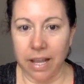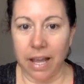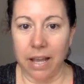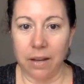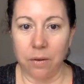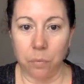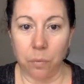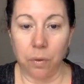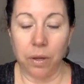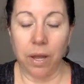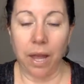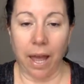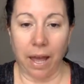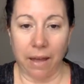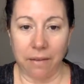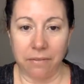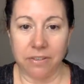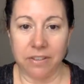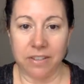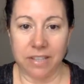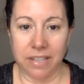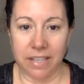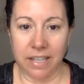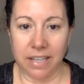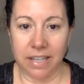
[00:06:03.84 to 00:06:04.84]
and we have
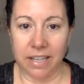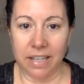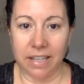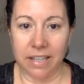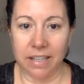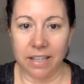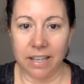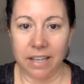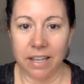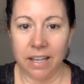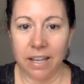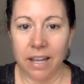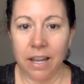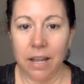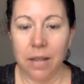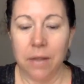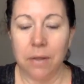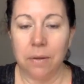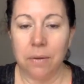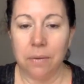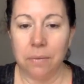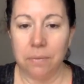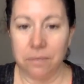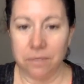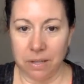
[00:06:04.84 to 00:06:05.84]
seen
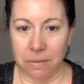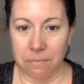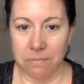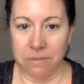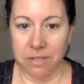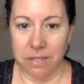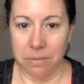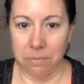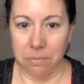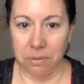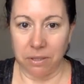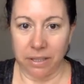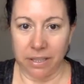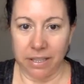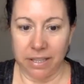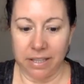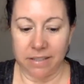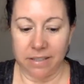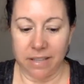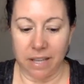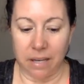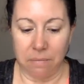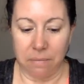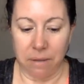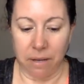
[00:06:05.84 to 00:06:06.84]
some similes
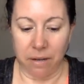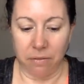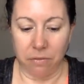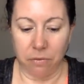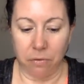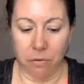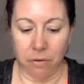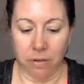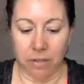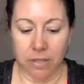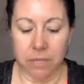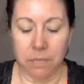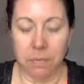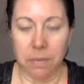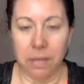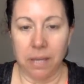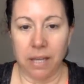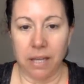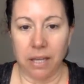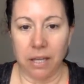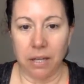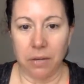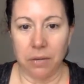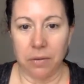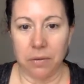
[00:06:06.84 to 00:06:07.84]
and metaphors
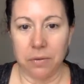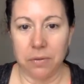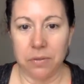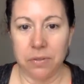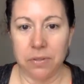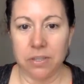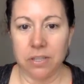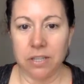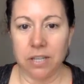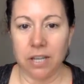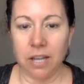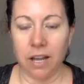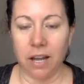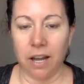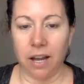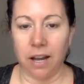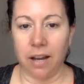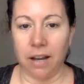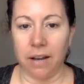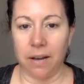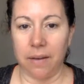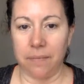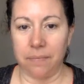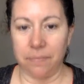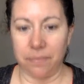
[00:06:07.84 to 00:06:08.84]
being used,
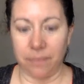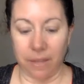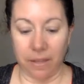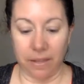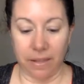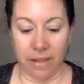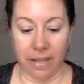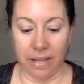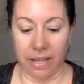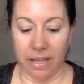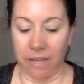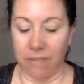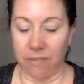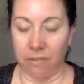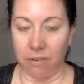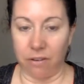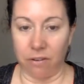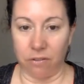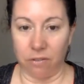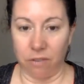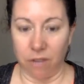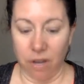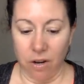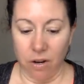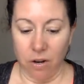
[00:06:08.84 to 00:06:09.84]
like even
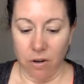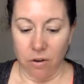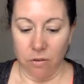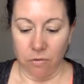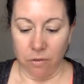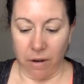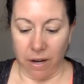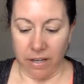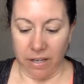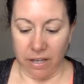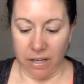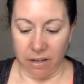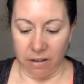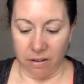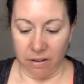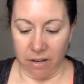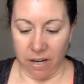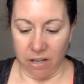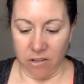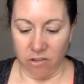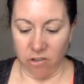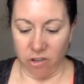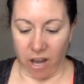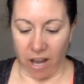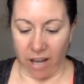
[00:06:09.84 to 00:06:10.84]
right here
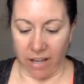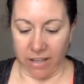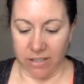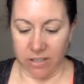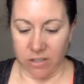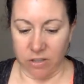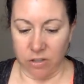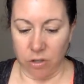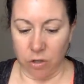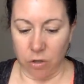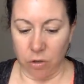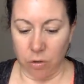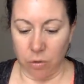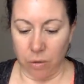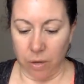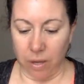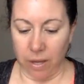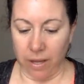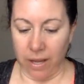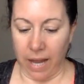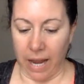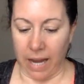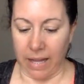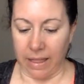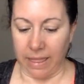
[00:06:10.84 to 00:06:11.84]
in Jack's new
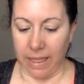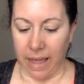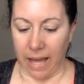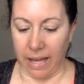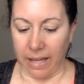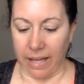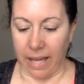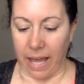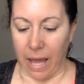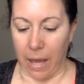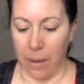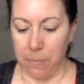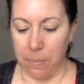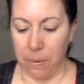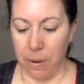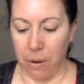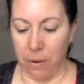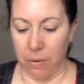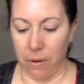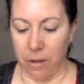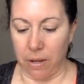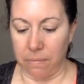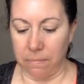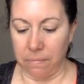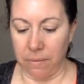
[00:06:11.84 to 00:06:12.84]
Hate That Cat
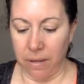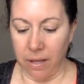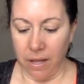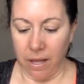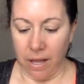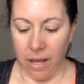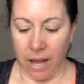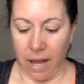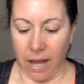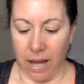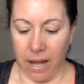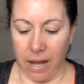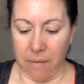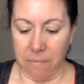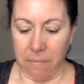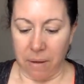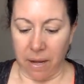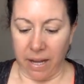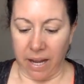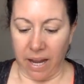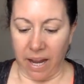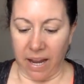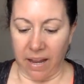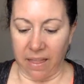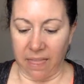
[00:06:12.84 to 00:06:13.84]
poem. I
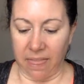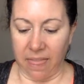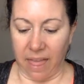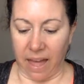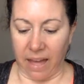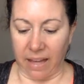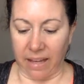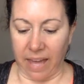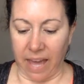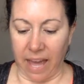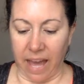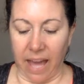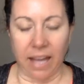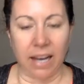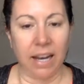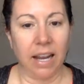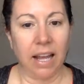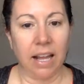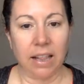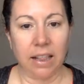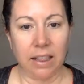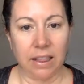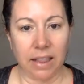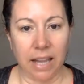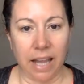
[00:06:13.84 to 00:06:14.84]
hate that cat
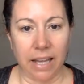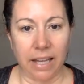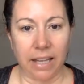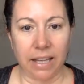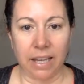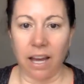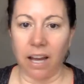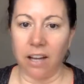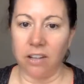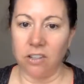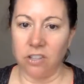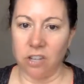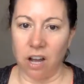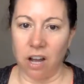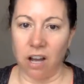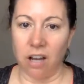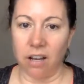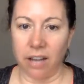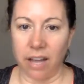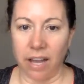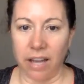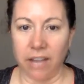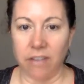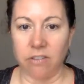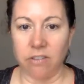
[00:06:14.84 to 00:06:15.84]
like a dog
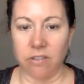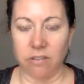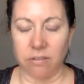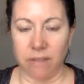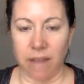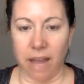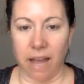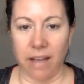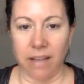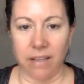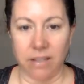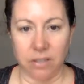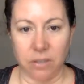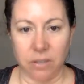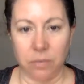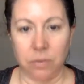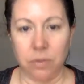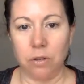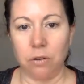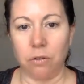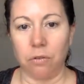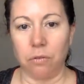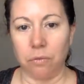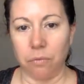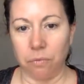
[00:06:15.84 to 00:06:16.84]
hates a rat. So when
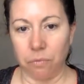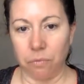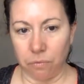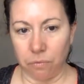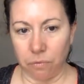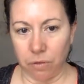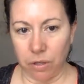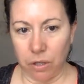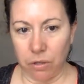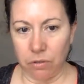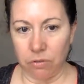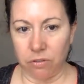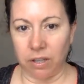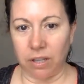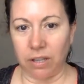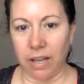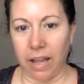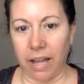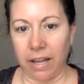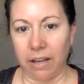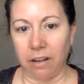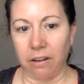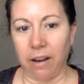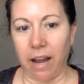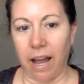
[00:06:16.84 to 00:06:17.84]
you're using
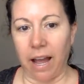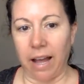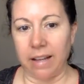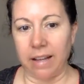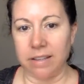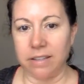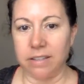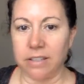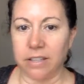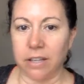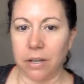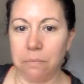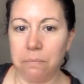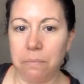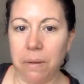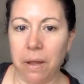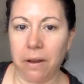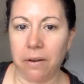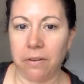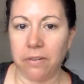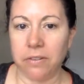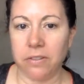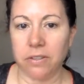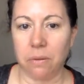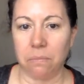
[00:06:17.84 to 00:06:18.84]
like or as to
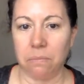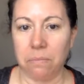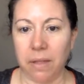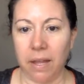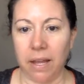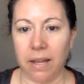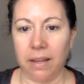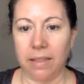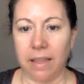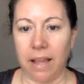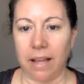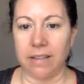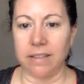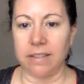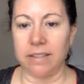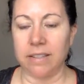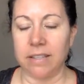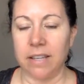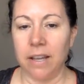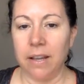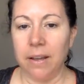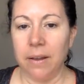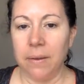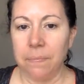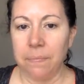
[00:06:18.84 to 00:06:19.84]
compare something, that's
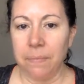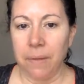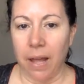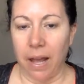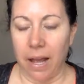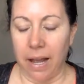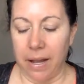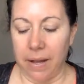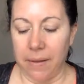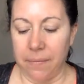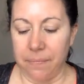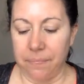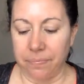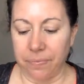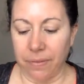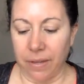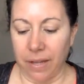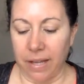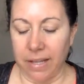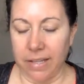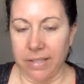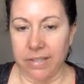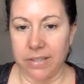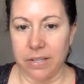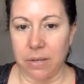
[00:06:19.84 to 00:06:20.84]

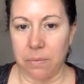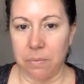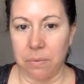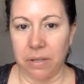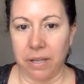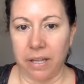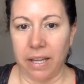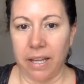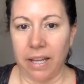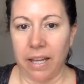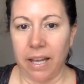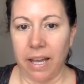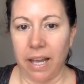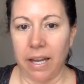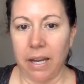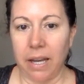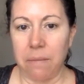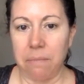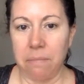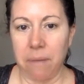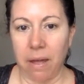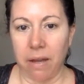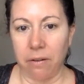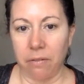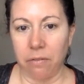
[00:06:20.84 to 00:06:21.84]
a simile, and a
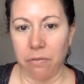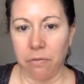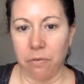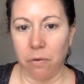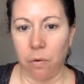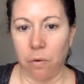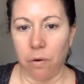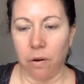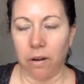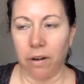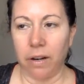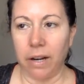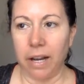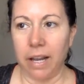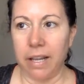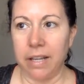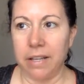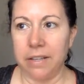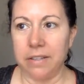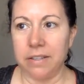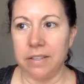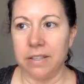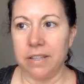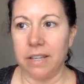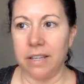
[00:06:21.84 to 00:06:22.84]
metaphor
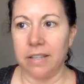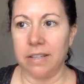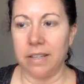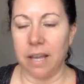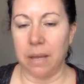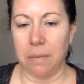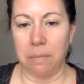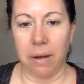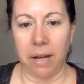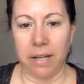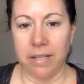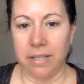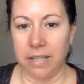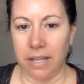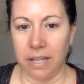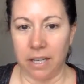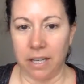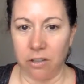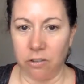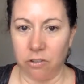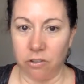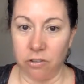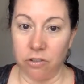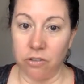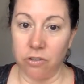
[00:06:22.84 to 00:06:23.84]
is the same idea.
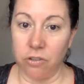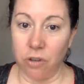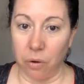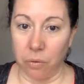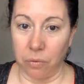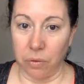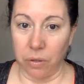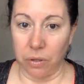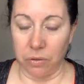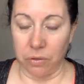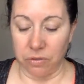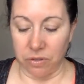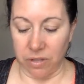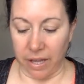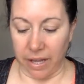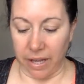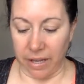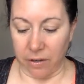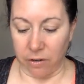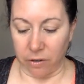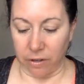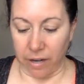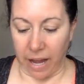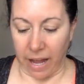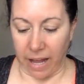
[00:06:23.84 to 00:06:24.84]
You just don't use like
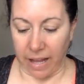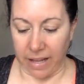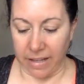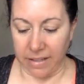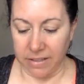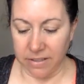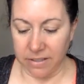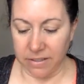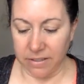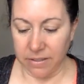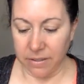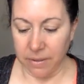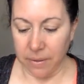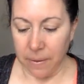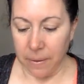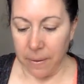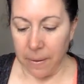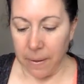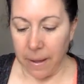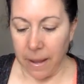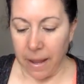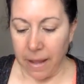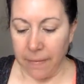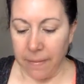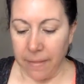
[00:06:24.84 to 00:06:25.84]
or as.
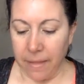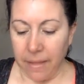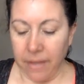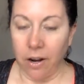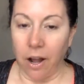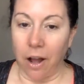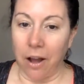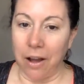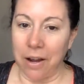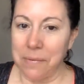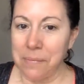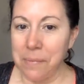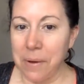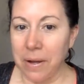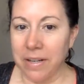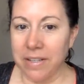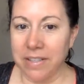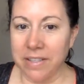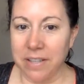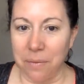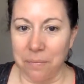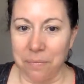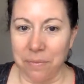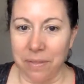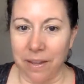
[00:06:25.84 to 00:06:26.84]
And then onomatopoeia
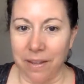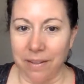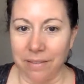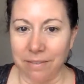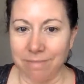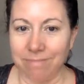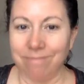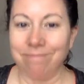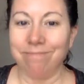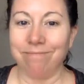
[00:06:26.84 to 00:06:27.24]
something,